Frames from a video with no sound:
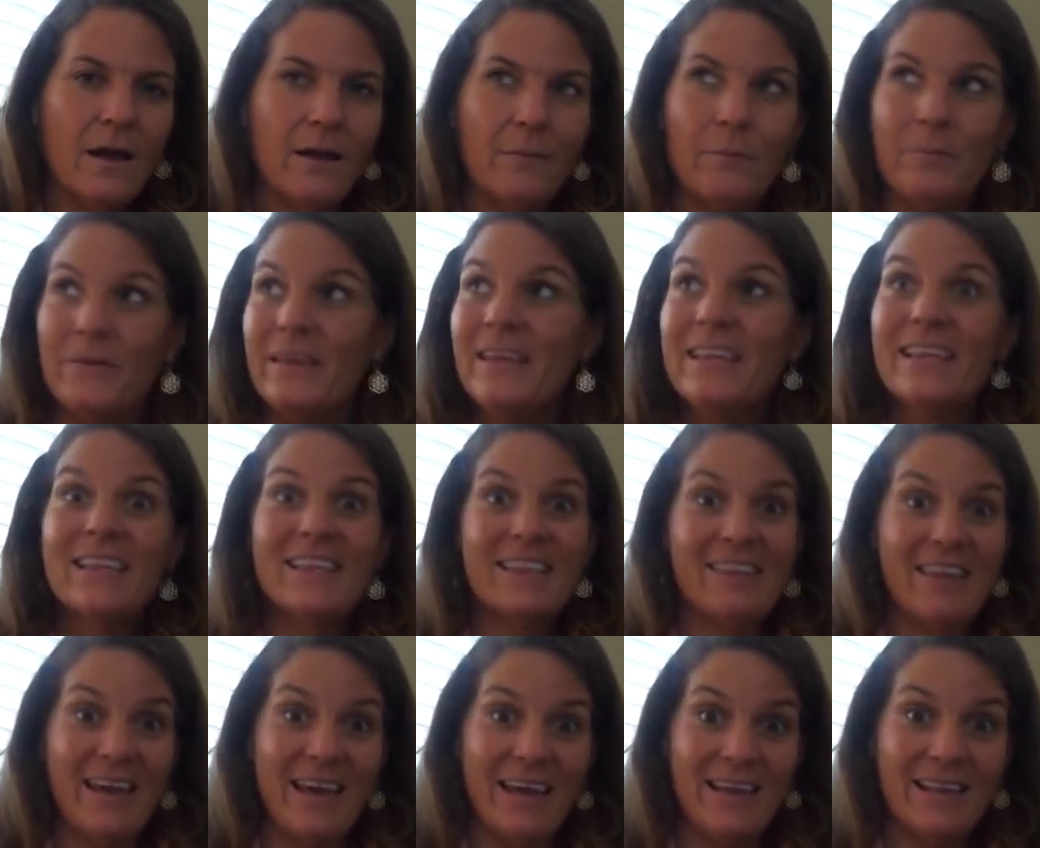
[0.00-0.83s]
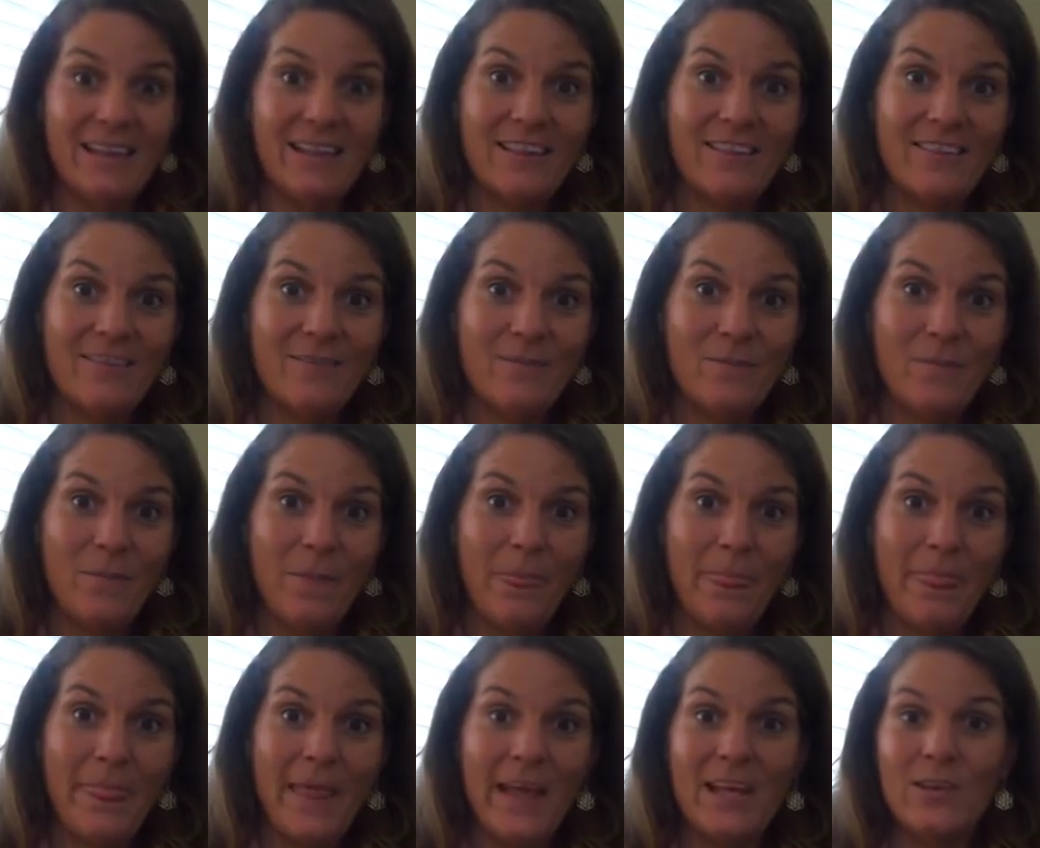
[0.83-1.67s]
bliss states
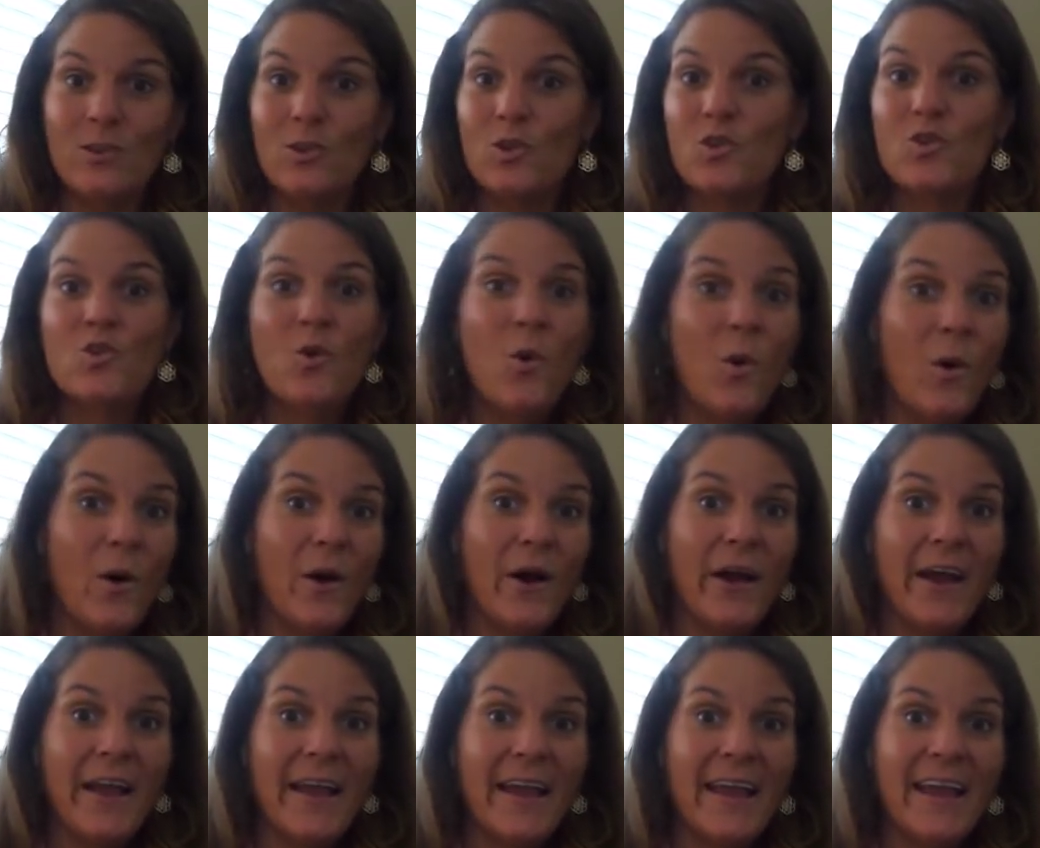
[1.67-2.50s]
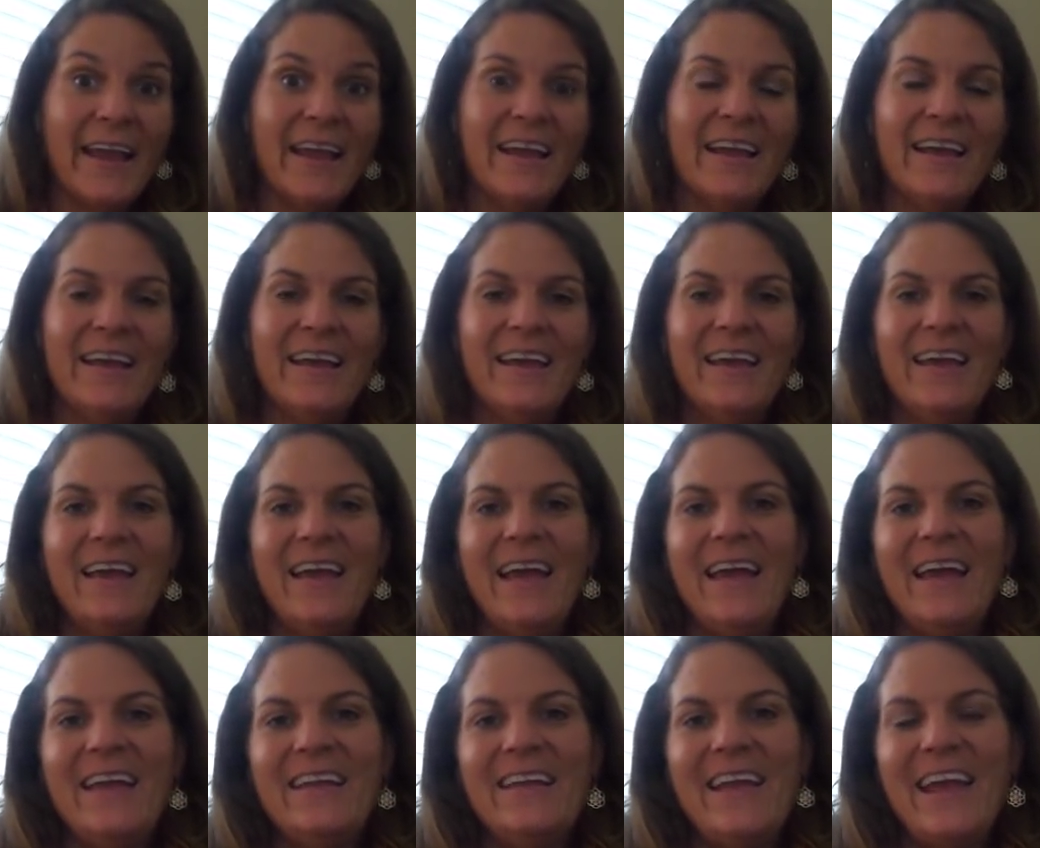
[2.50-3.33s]
and joy
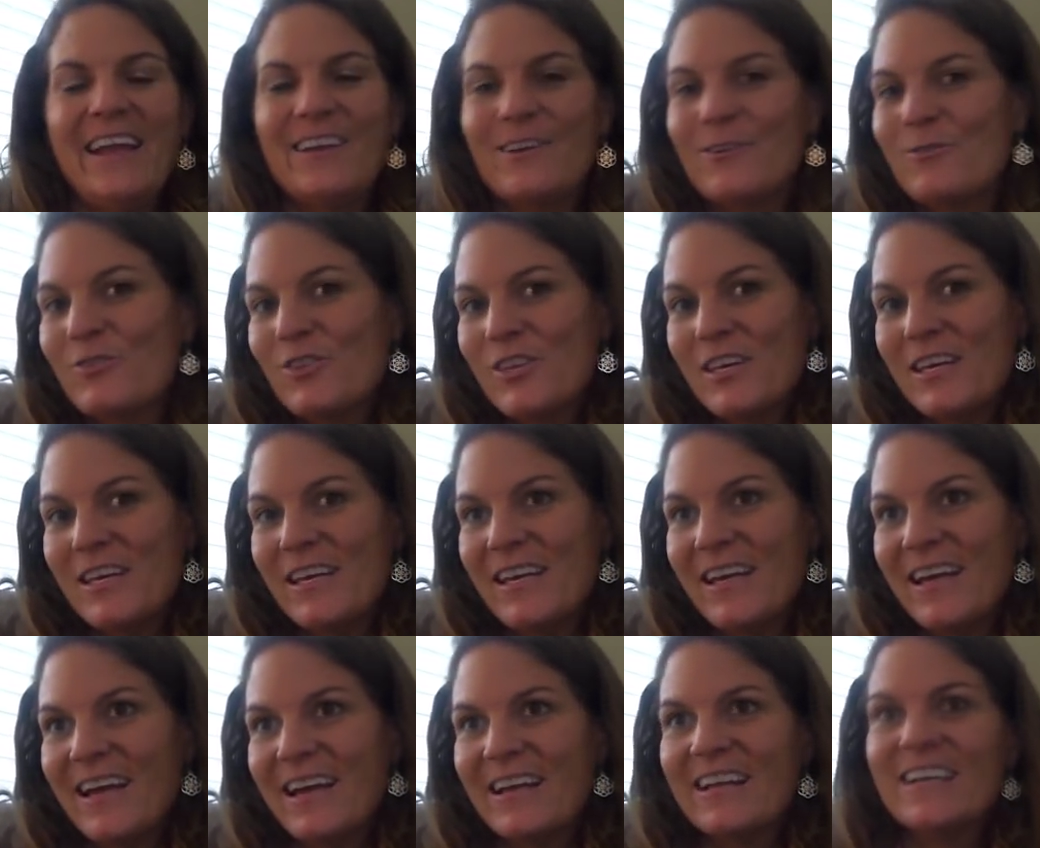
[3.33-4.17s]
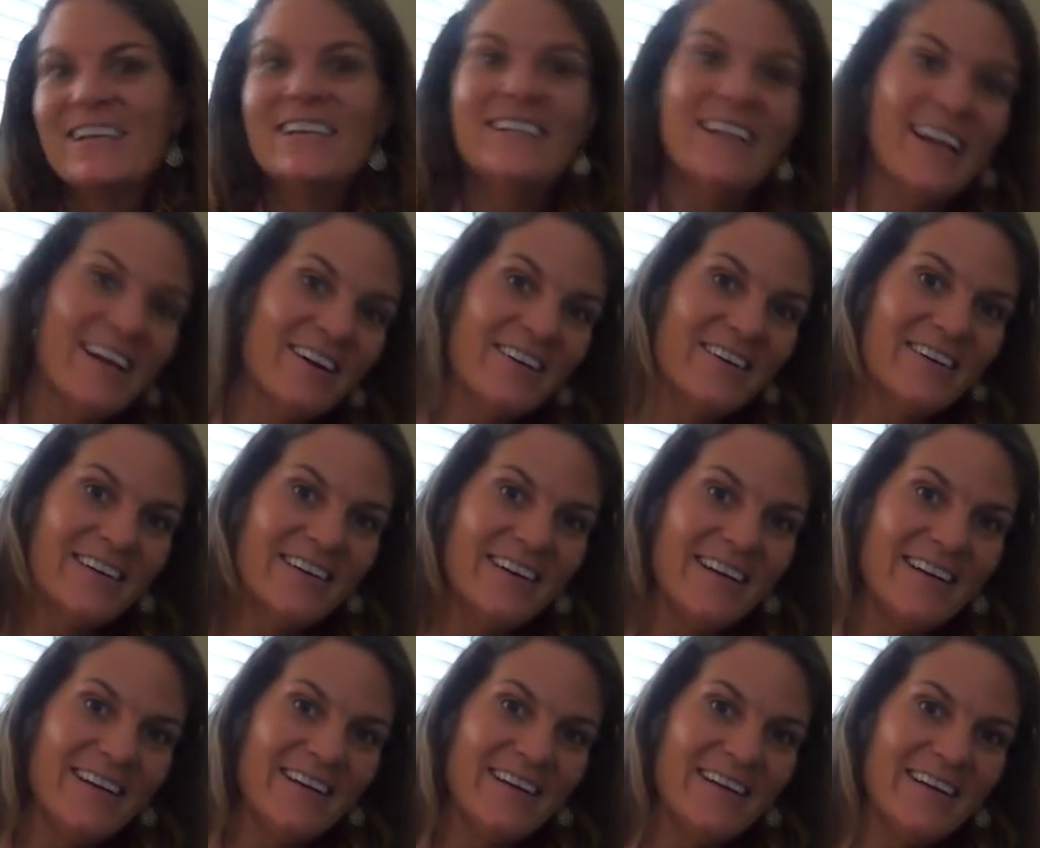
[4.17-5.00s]
and energy and
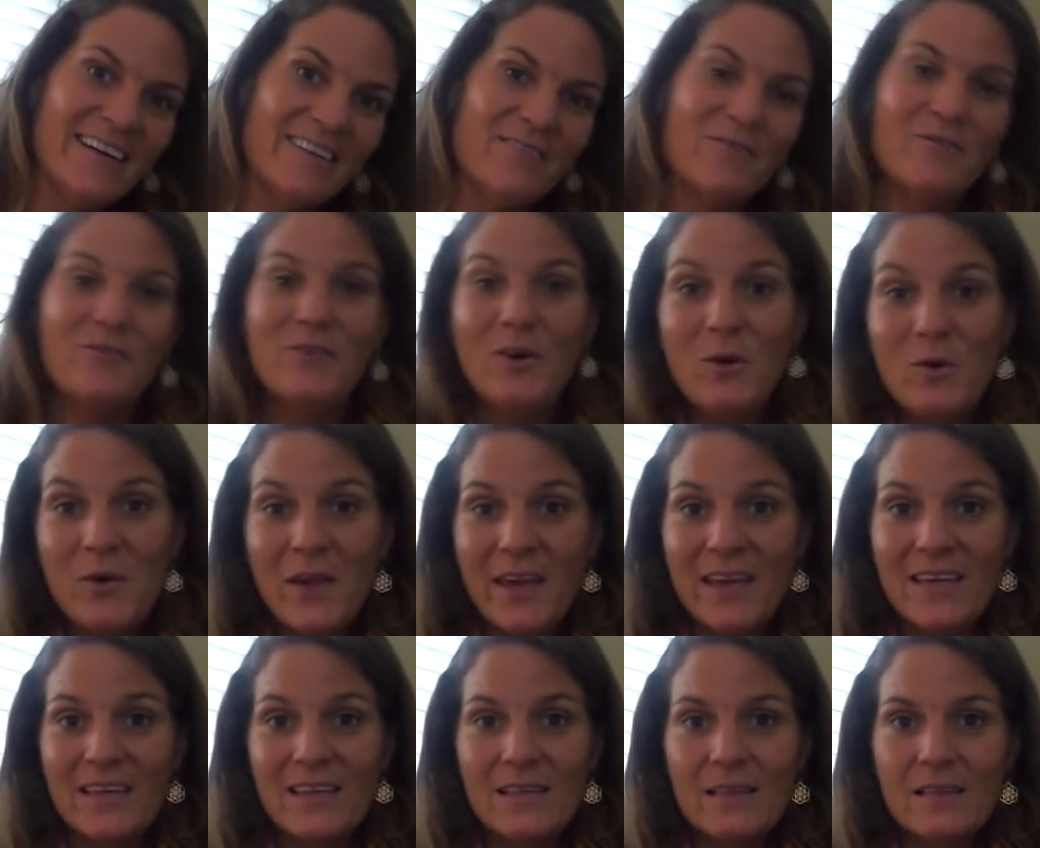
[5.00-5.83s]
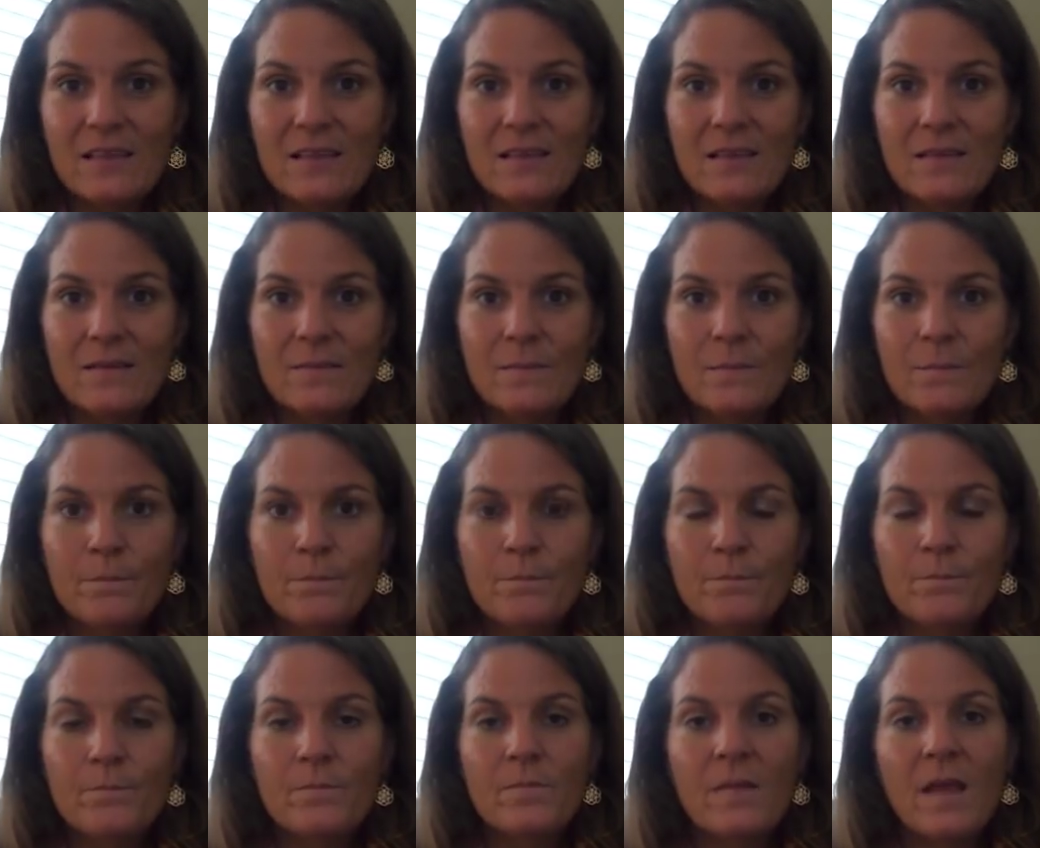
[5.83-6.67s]
clarity and focus,
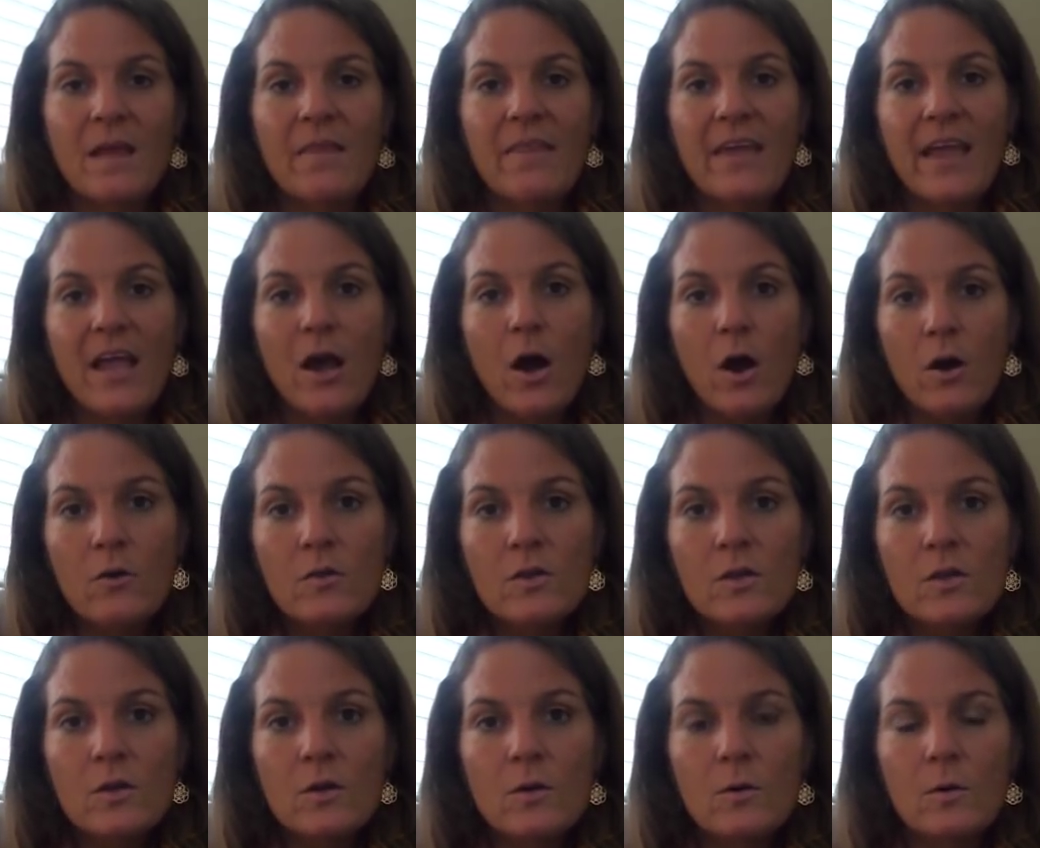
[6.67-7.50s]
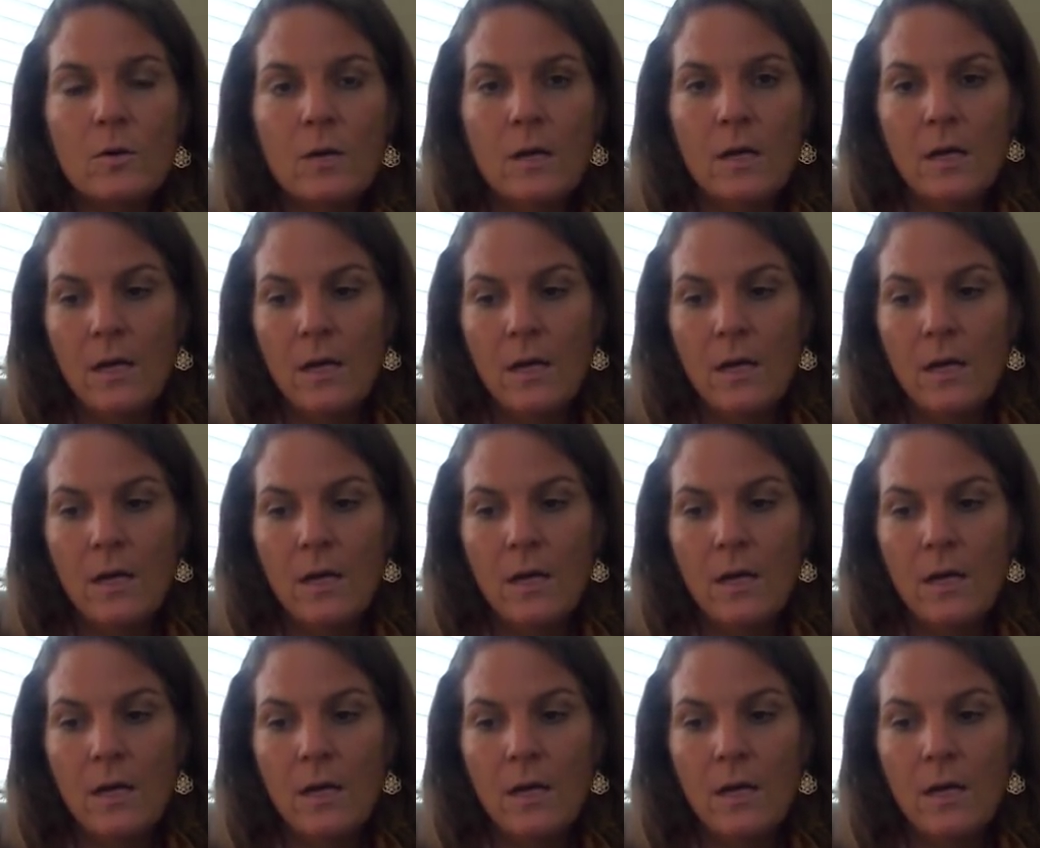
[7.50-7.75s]
they also